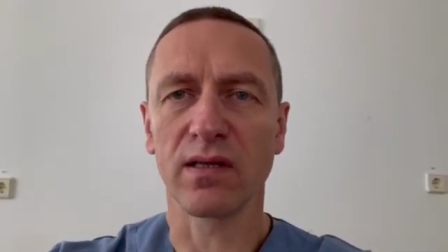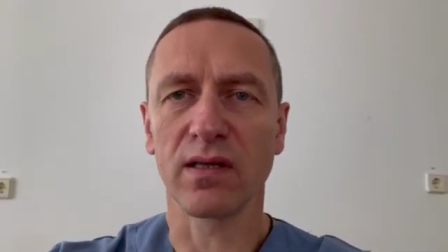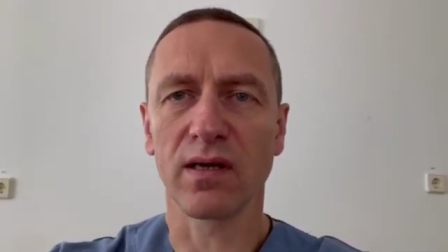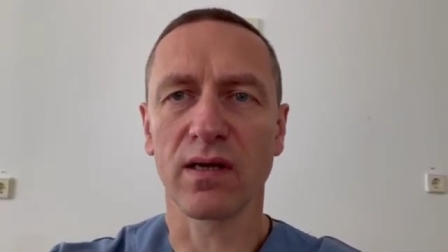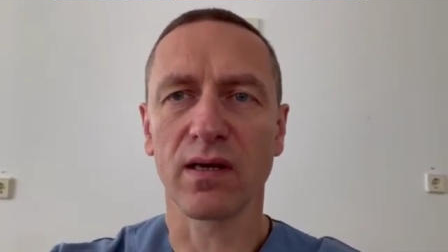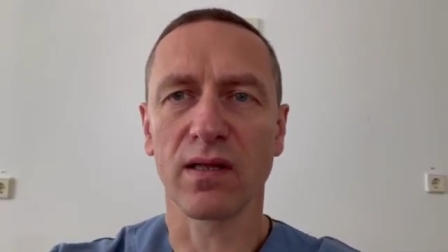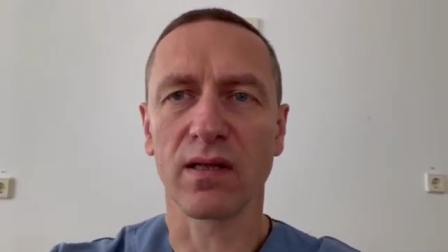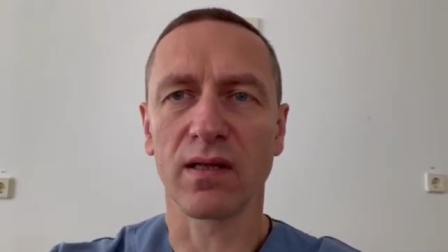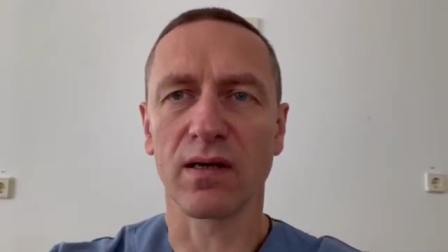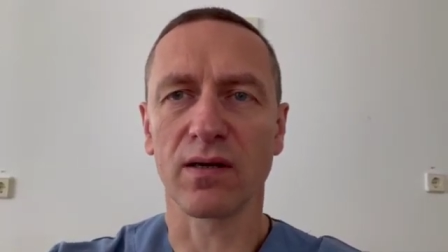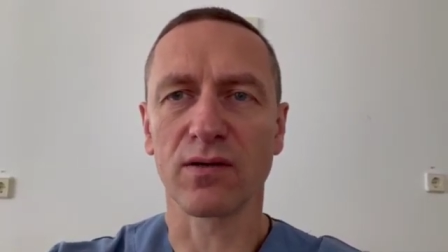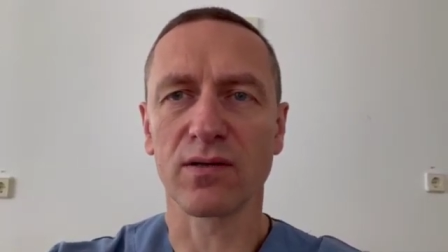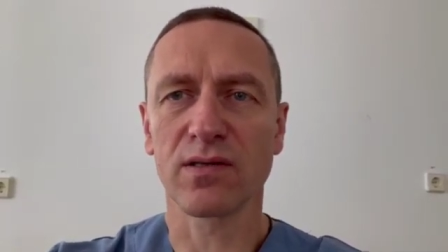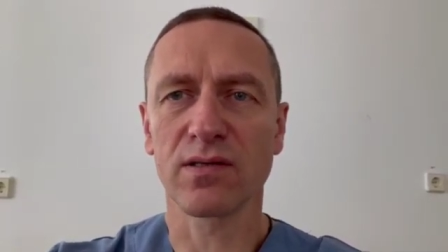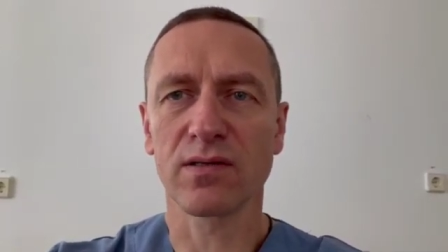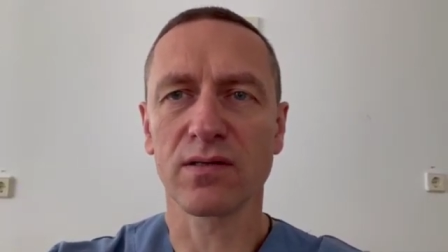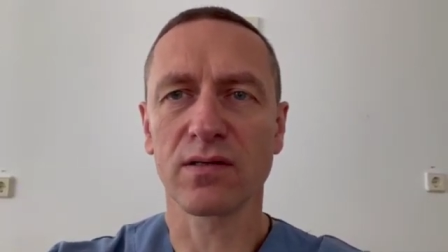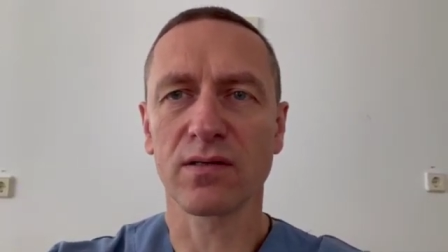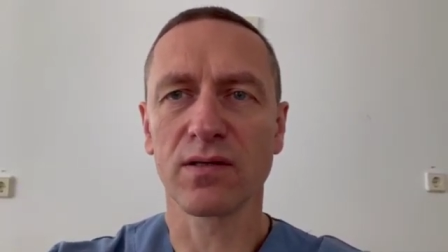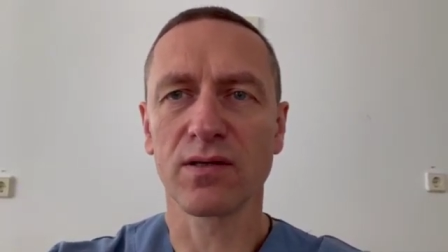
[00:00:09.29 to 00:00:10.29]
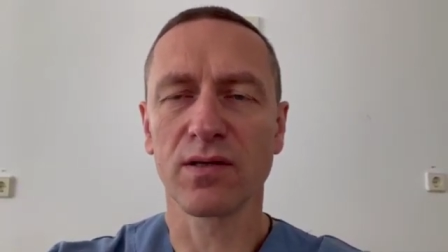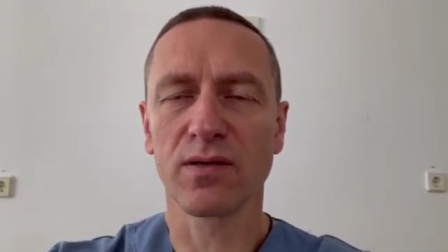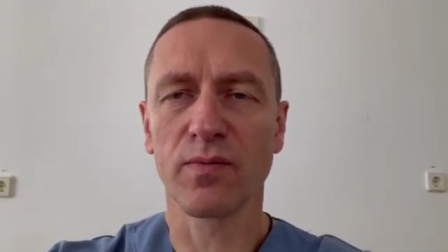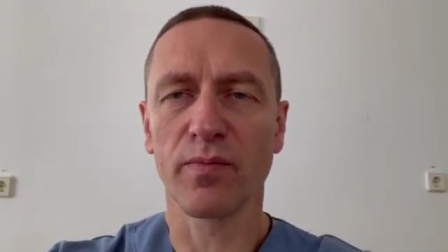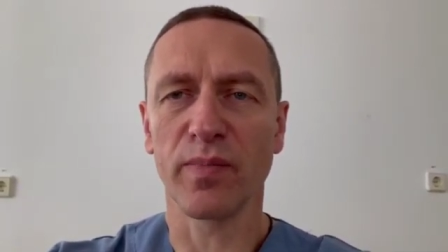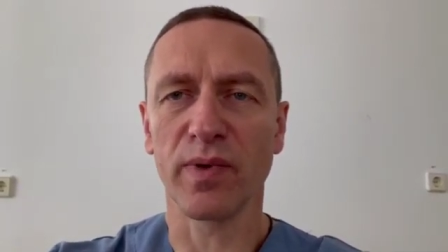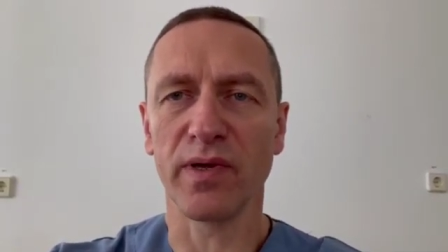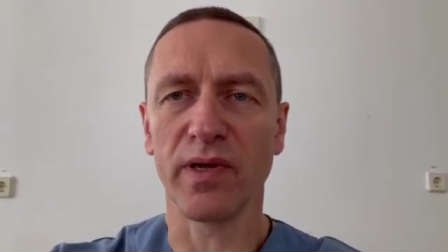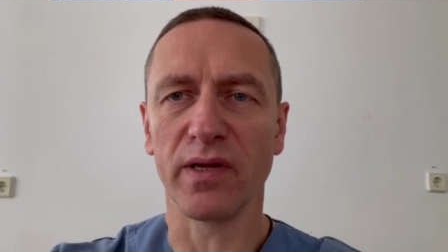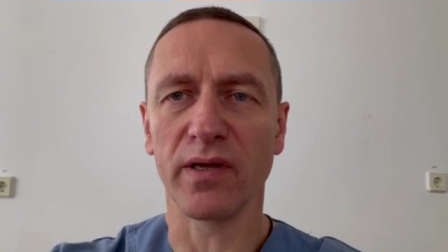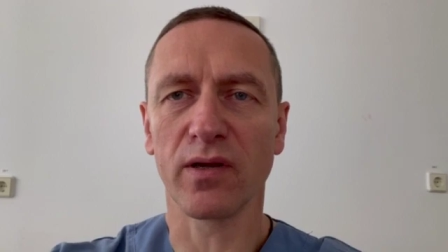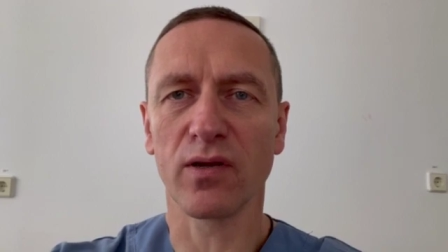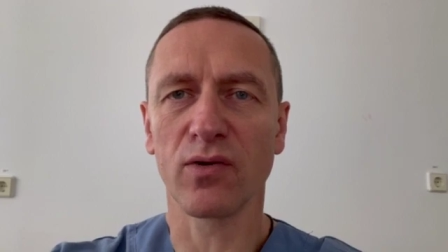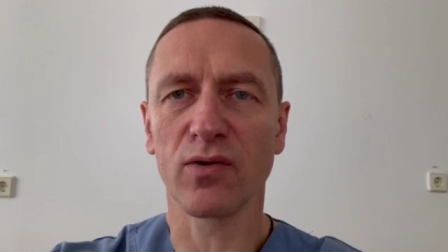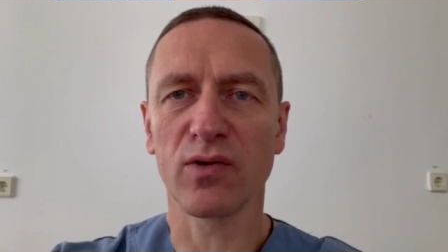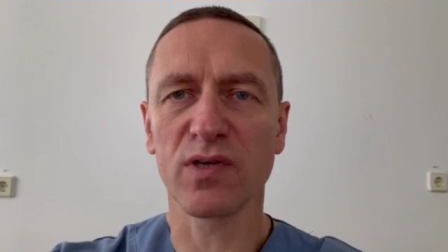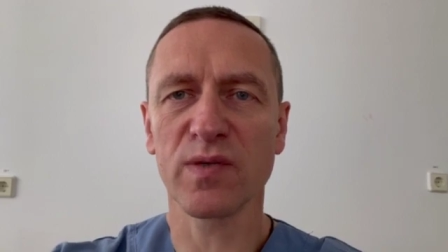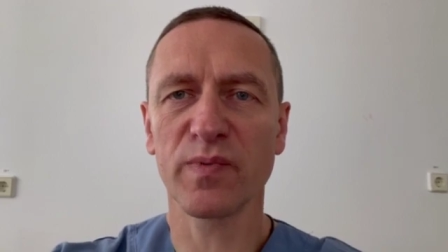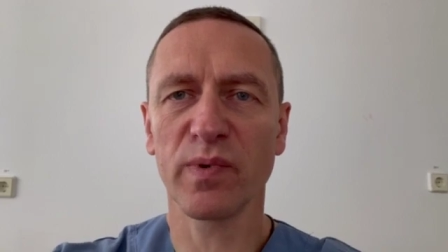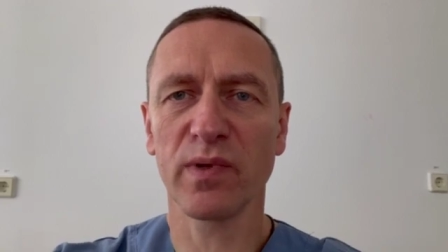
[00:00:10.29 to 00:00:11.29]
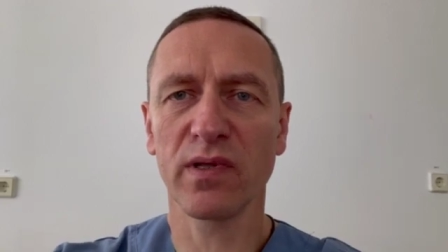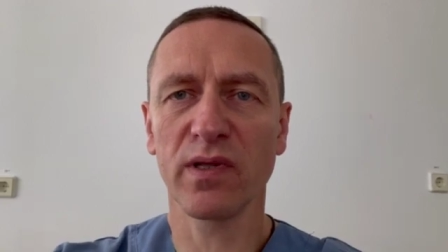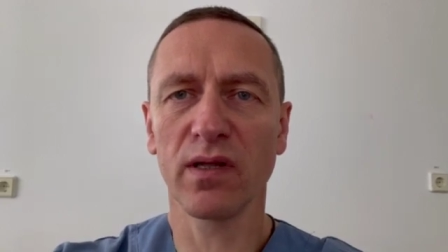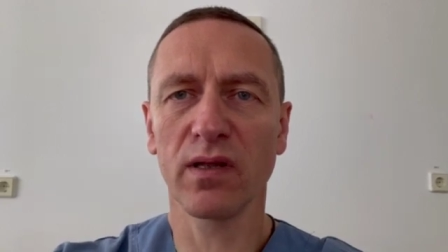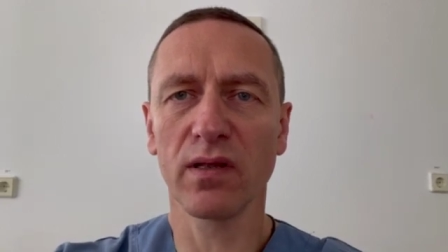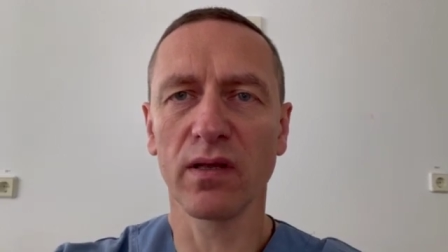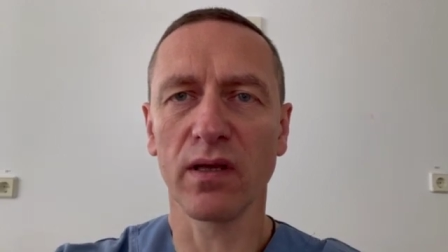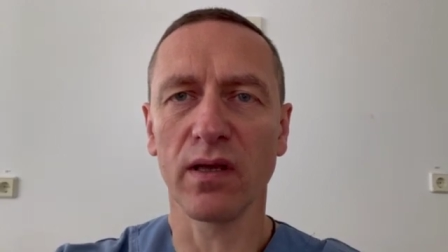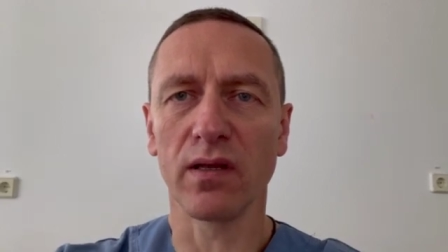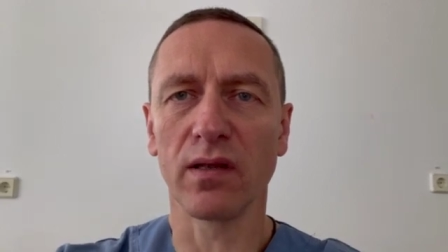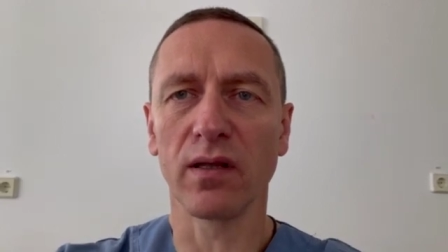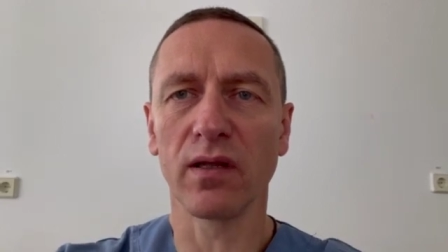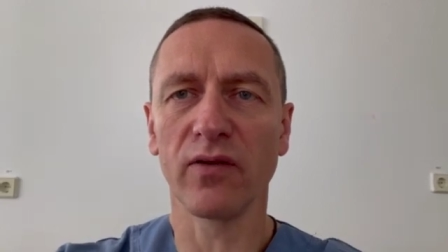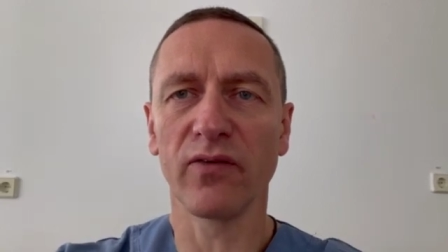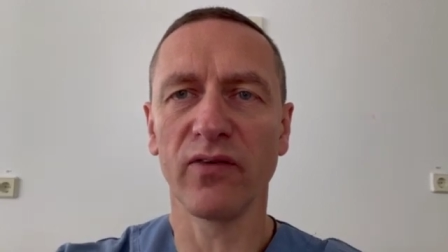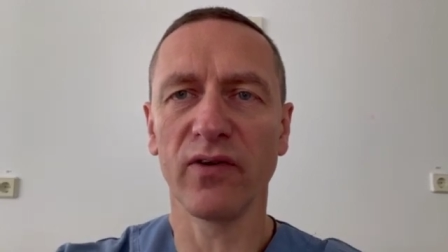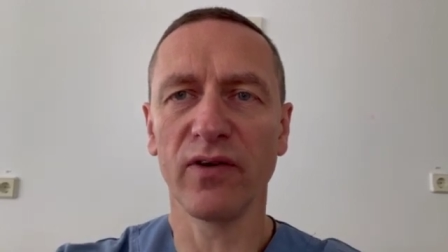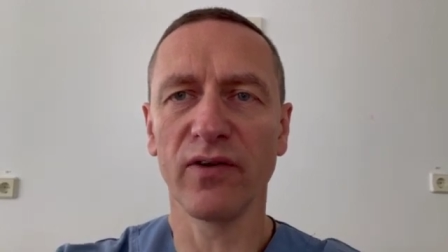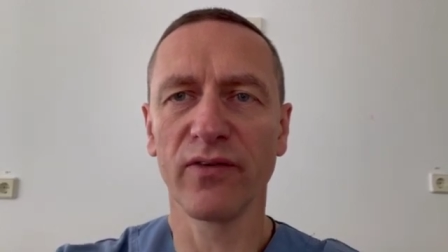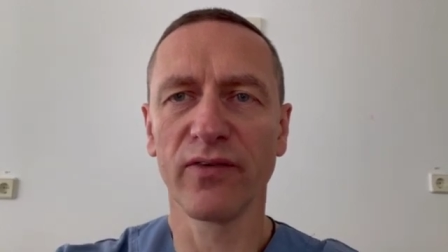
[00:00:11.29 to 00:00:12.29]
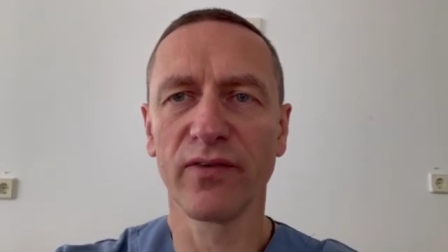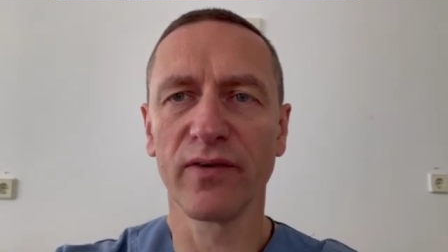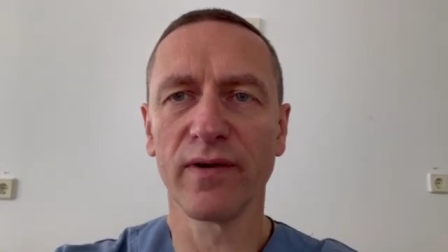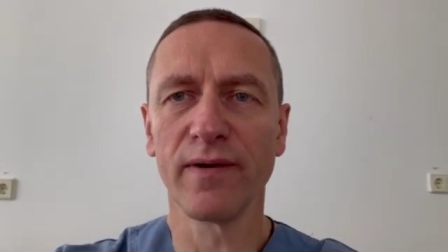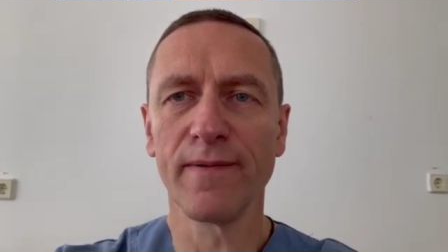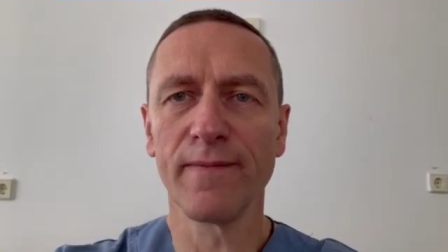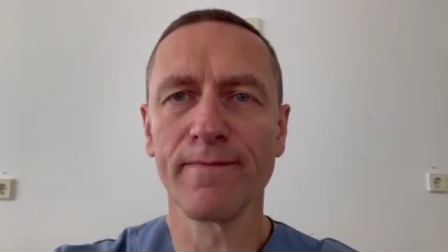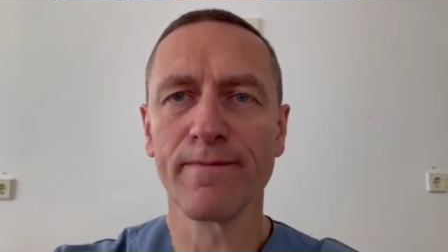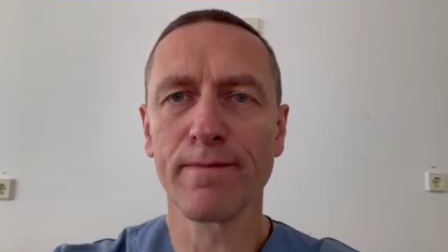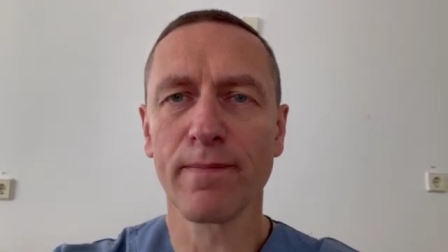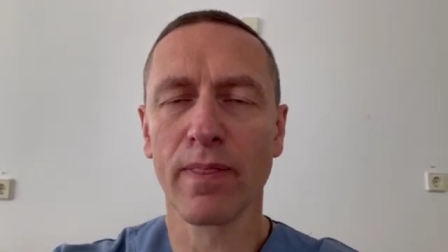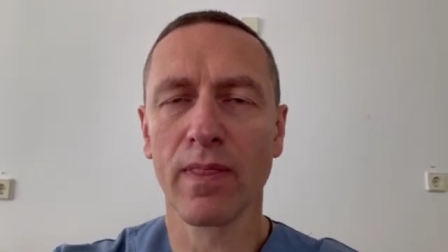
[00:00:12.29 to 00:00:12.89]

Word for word: Nikolaus Pediatric Hospital in Lviv.